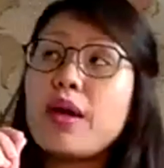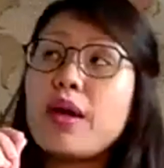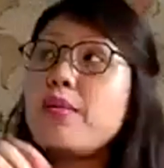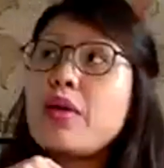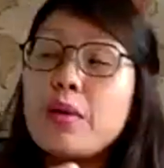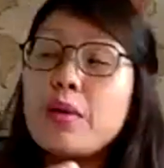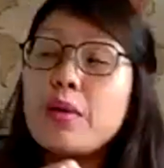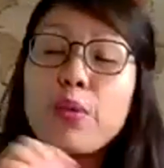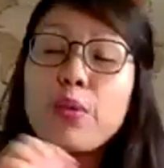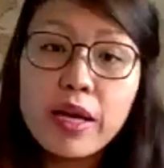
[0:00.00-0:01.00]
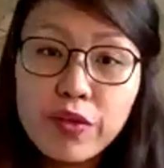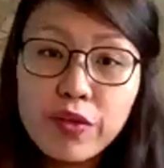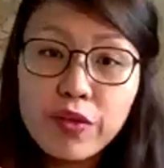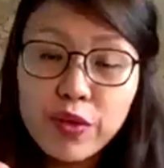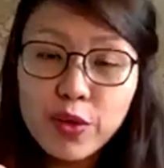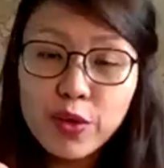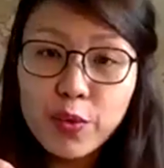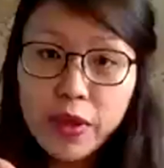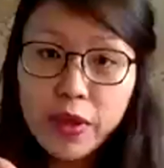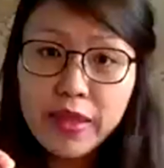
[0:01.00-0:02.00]
a borderline of, you know, whether is
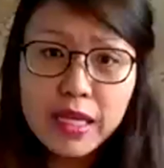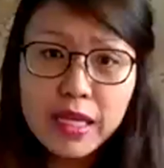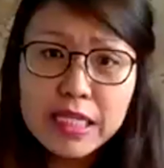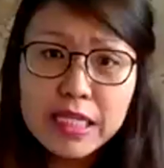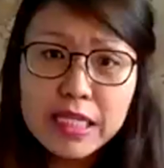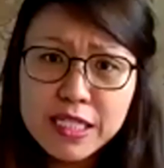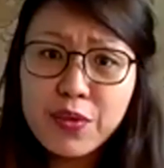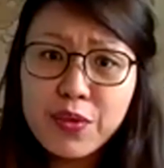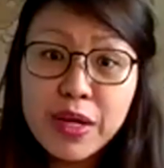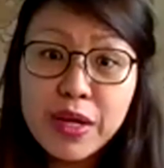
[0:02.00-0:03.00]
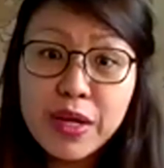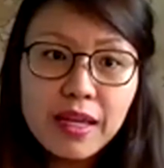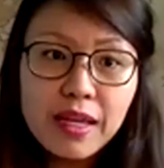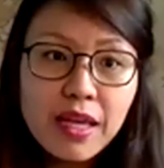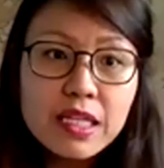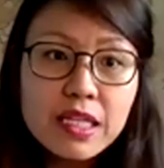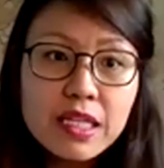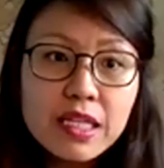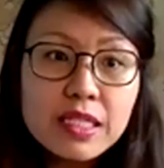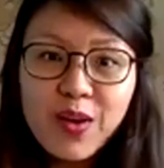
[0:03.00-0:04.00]
he really sane,
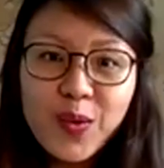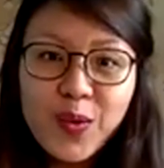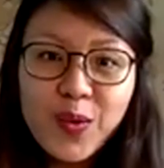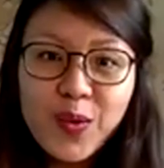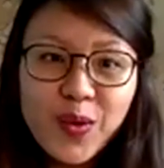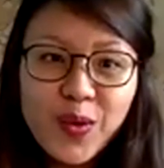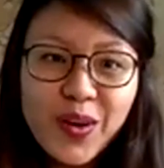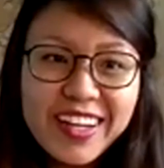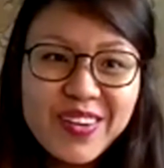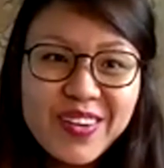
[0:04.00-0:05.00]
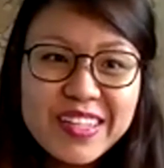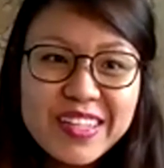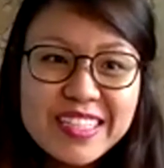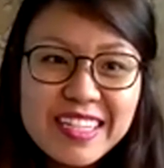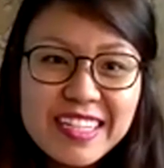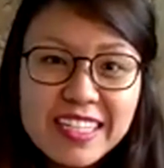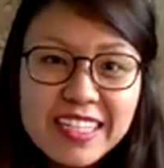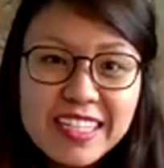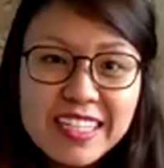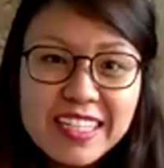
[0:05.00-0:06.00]
or, you know, is it just
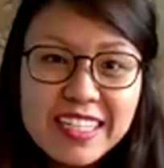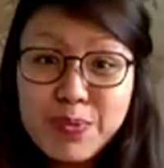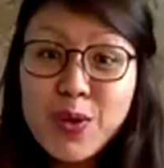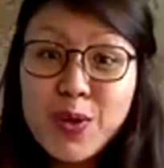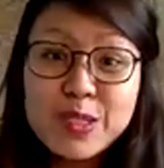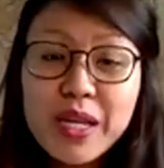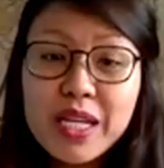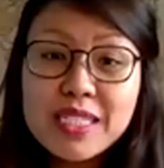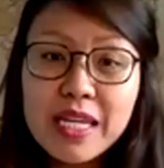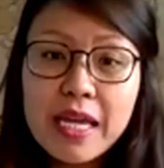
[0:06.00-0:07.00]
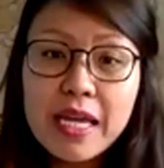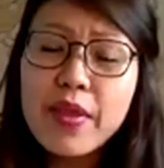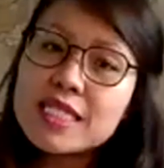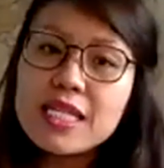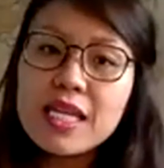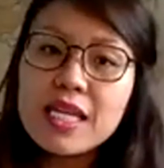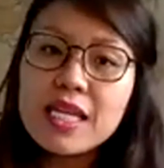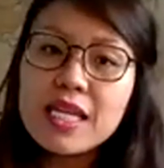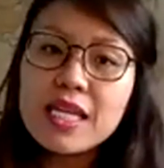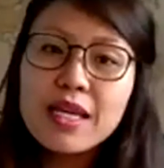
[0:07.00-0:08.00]
pure stupidity? And then you kind of see
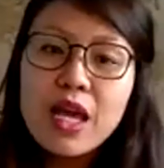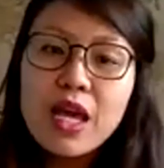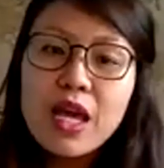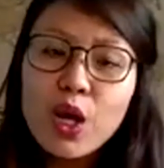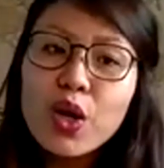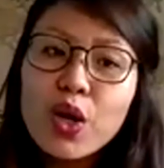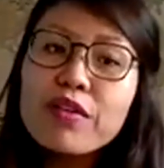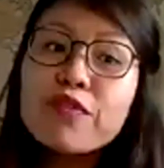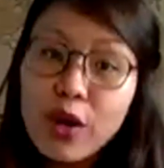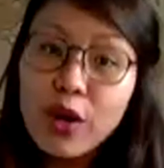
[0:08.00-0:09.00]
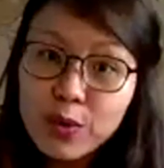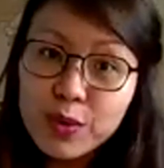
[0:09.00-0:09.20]
a lot of the followers